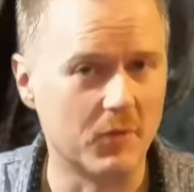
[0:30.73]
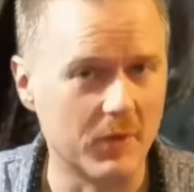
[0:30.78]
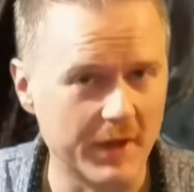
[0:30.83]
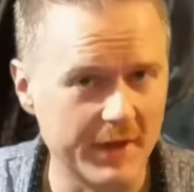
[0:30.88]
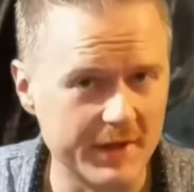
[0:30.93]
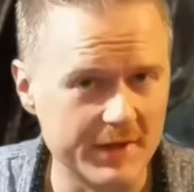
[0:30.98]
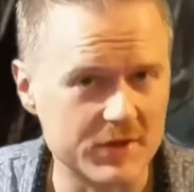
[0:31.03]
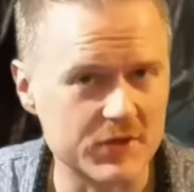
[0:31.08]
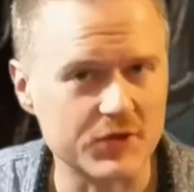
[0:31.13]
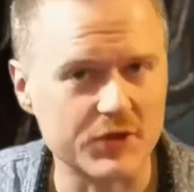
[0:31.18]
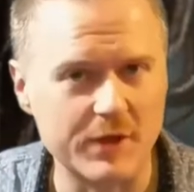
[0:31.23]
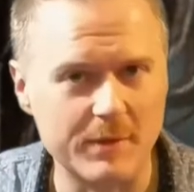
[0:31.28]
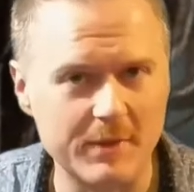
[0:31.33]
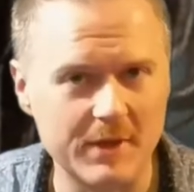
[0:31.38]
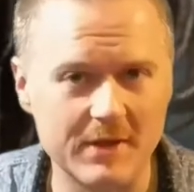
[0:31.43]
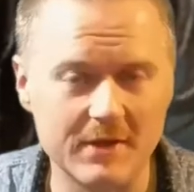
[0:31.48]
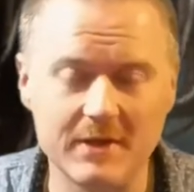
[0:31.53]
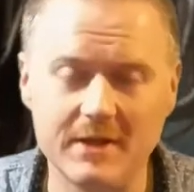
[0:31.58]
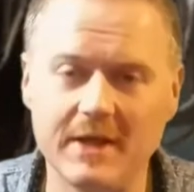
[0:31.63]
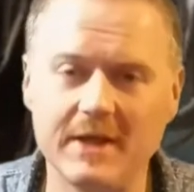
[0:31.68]
running
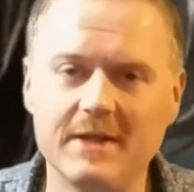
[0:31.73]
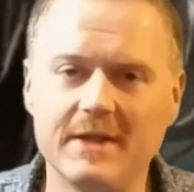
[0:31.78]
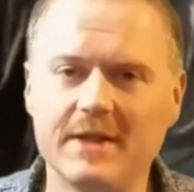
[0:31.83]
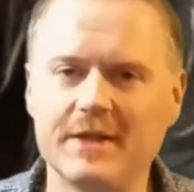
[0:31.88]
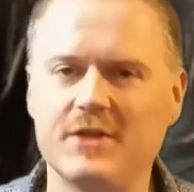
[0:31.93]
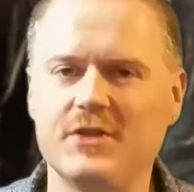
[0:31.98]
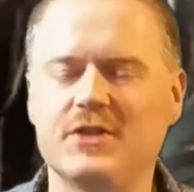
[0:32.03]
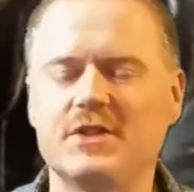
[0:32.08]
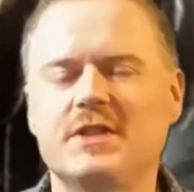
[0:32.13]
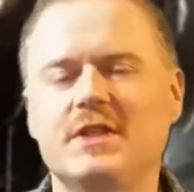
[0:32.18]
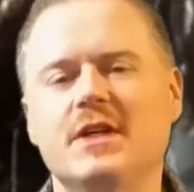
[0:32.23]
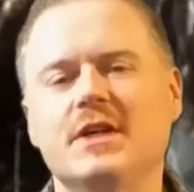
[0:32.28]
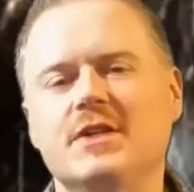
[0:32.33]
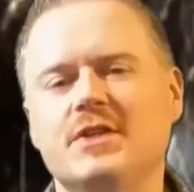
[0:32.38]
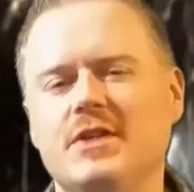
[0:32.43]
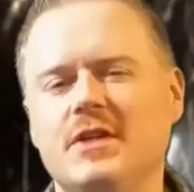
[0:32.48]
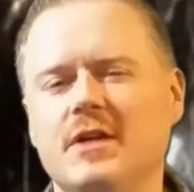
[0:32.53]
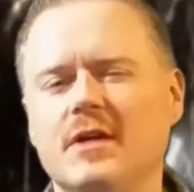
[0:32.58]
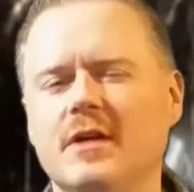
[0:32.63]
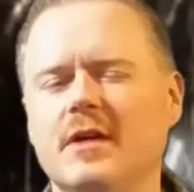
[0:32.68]
screaming in the night like you just saw
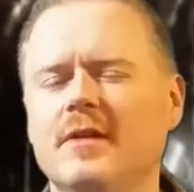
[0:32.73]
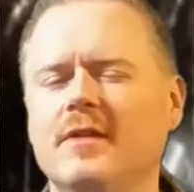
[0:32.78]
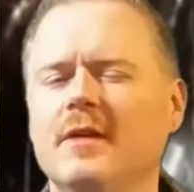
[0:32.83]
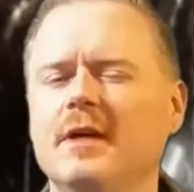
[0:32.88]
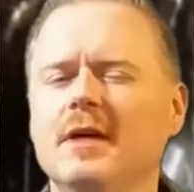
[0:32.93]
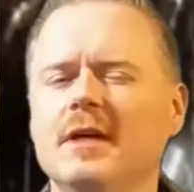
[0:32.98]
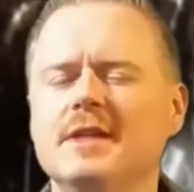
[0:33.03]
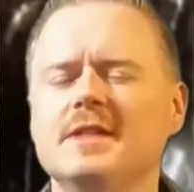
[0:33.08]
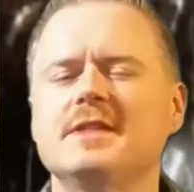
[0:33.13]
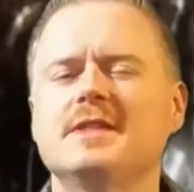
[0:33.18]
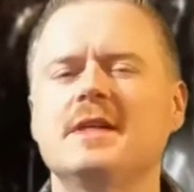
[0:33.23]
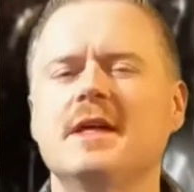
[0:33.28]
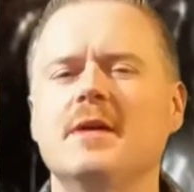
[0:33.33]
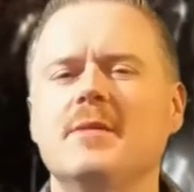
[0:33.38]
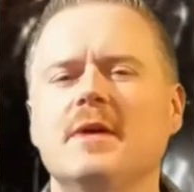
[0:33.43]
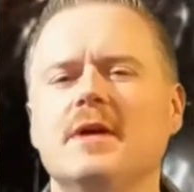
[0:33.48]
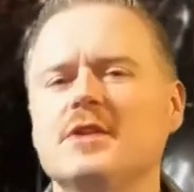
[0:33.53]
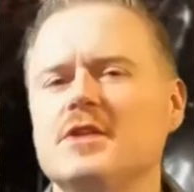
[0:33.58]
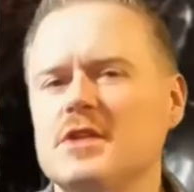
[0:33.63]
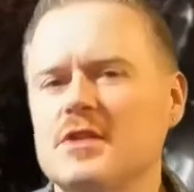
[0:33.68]
Shoggoth, stay
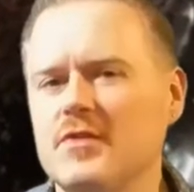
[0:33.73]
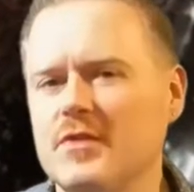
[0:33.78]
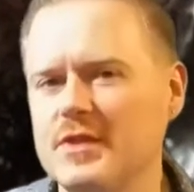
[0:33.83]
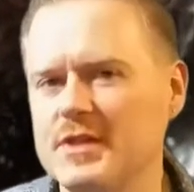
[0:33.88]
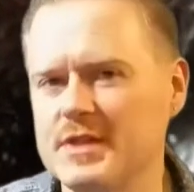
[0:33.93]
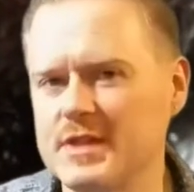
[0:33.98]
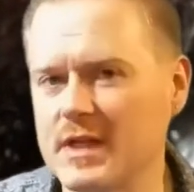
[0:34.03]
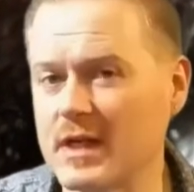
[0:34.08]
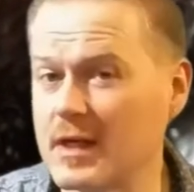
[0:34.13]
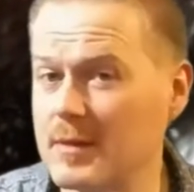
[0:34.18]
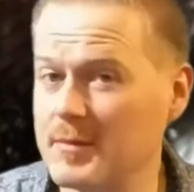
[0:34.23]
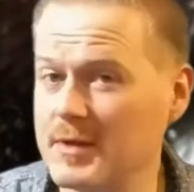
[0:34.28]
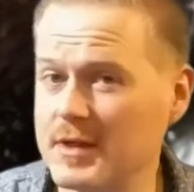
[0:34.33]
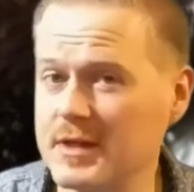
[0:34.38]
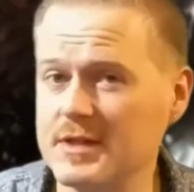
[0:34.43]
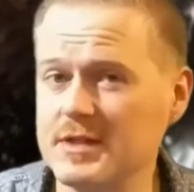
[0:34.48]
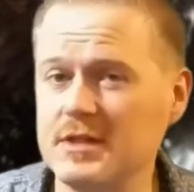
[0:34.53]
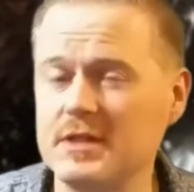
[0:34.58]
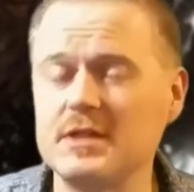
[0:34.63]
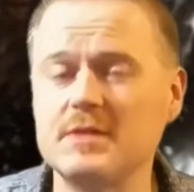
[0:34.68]
around just for a second
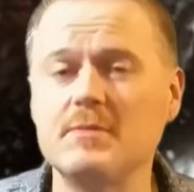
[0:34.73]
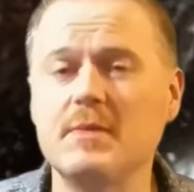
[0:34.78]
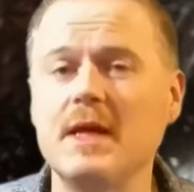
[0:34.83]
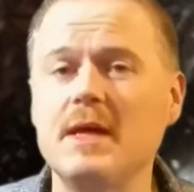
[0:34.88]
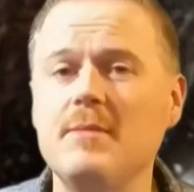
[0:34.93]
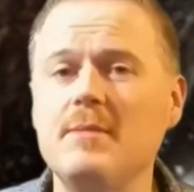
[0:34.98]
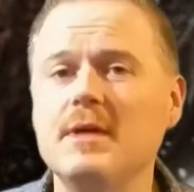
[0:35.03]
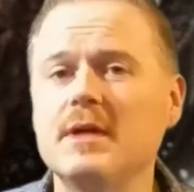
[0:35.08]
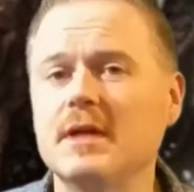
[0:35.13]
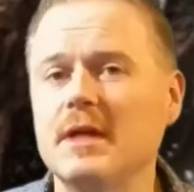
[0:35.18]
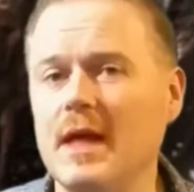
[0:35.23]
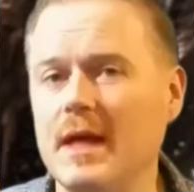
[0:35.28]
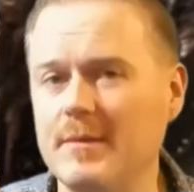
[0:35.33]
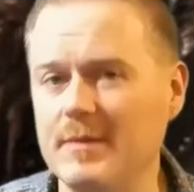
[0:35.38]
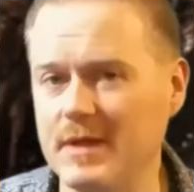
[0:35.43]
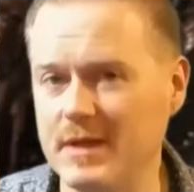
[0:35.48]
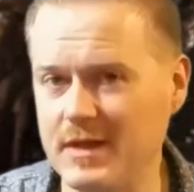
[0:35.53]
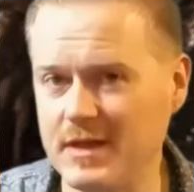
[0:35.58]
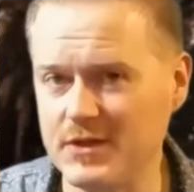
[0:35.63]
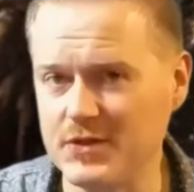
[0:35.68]
because this may be a game
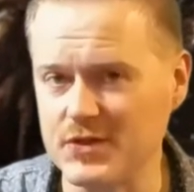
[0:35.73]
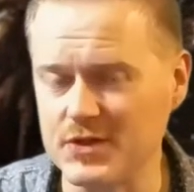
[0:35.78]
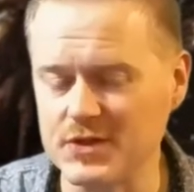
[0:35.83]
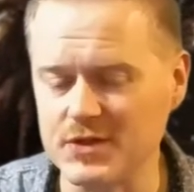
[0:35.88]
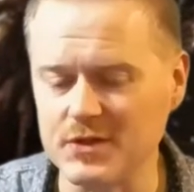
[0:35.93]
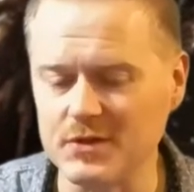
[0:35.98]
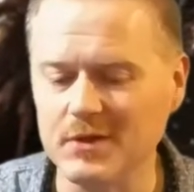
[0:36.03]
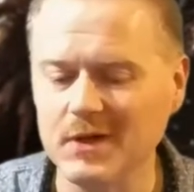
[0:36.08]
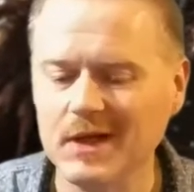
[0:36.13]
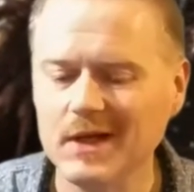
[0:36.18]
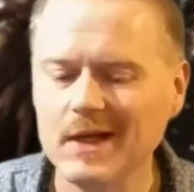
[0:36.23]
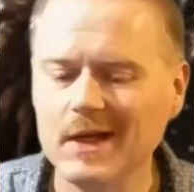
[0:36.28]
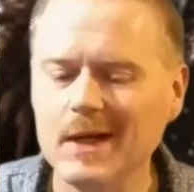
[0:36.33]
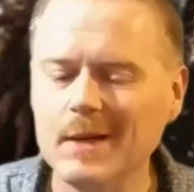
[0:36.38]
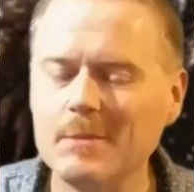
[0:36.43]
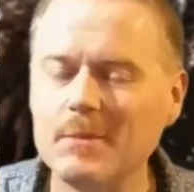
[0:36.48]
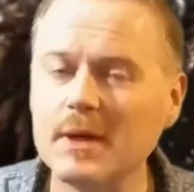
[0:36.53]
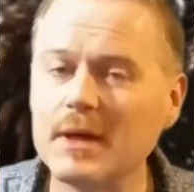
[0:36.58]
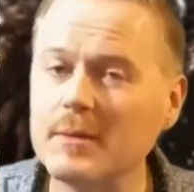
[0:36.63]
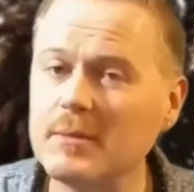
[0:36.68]
that interests you.
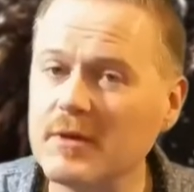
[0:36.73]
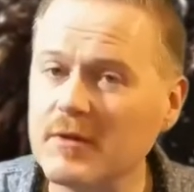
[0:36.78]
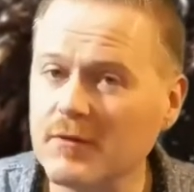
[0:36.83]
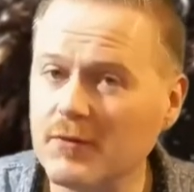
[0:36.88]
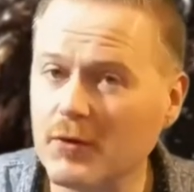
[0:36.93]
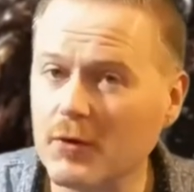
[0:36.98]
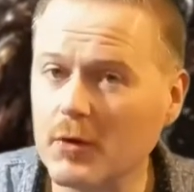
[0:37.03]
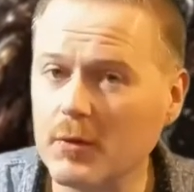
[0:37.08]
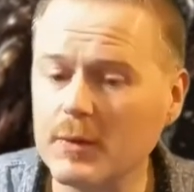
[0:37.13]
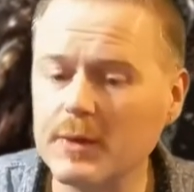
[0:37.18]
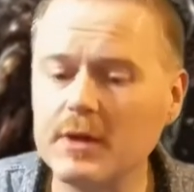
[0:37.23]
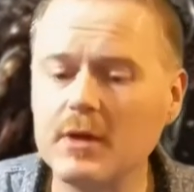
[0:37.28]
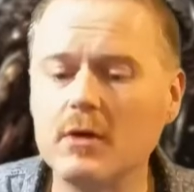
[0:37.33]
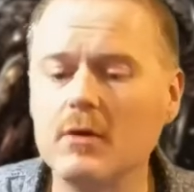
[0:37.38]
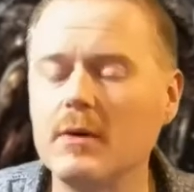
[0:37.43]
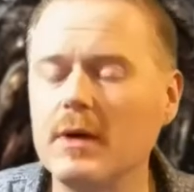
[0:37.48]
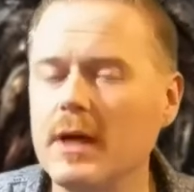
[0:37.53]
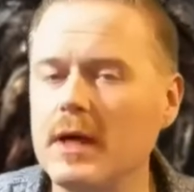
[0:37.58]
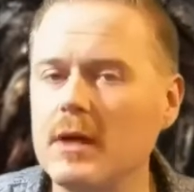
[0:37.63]
But before we go